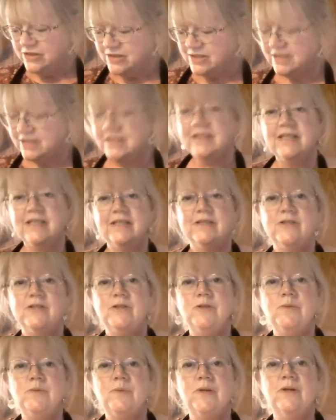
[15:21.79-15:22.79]
a knit
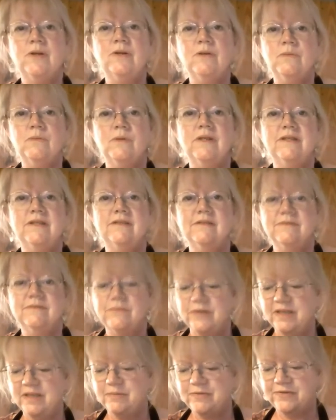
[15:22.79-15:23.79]
2 purl 1
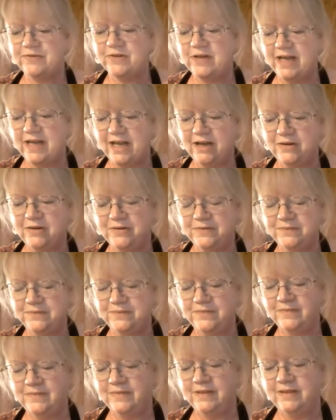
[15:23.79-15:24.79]
rib for now,
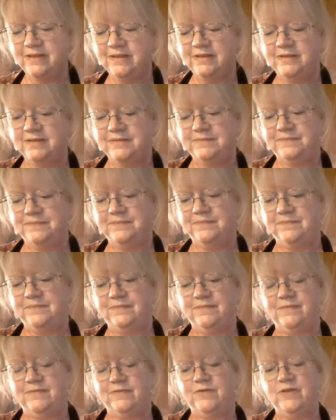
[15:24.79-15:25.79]

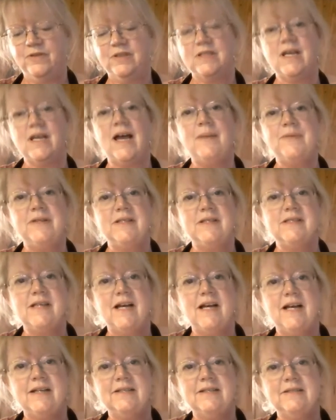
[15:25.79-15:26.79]
for the top of the
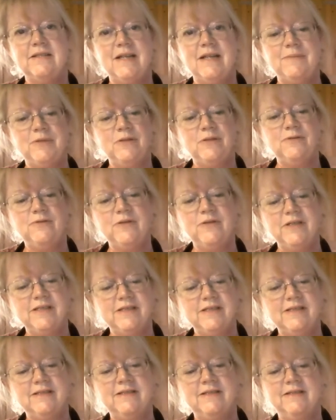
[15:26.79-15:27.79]
sock, top of the
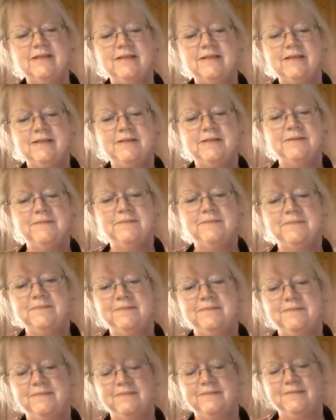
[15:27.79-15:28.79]
foot,
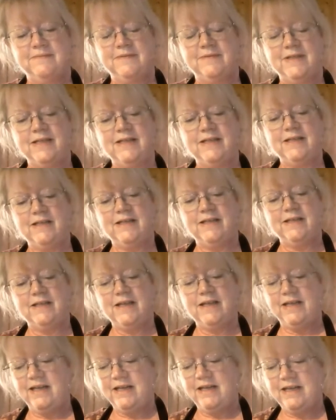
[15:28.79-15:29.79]
and then
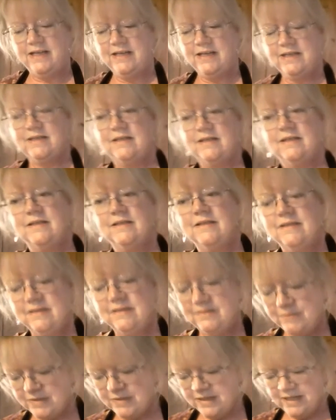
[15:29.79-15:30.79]
a
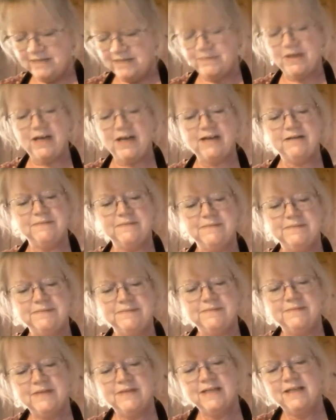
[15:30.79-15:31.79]
plain bottom.
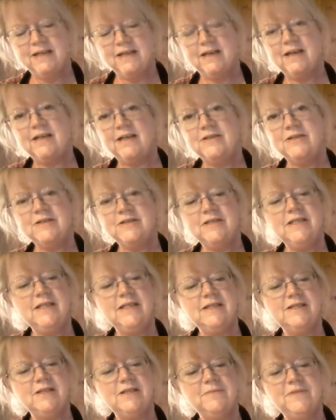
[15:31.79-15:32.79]
I just
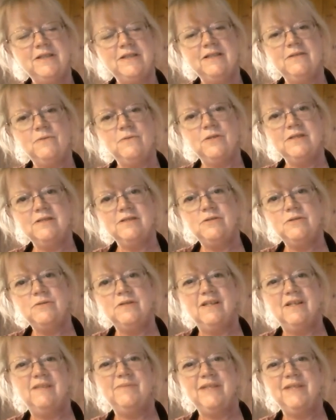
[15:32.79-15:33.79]
needed something that wasn't too
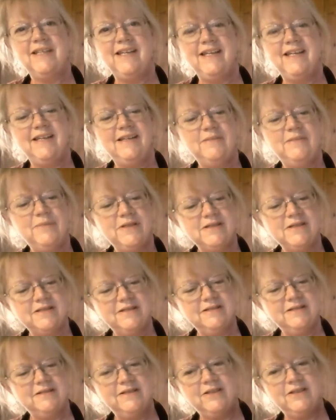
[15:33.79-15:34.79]
complicated. Plus
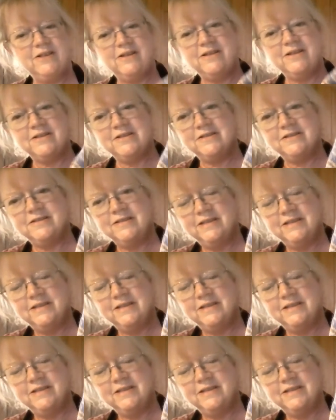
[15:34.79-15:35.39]
the color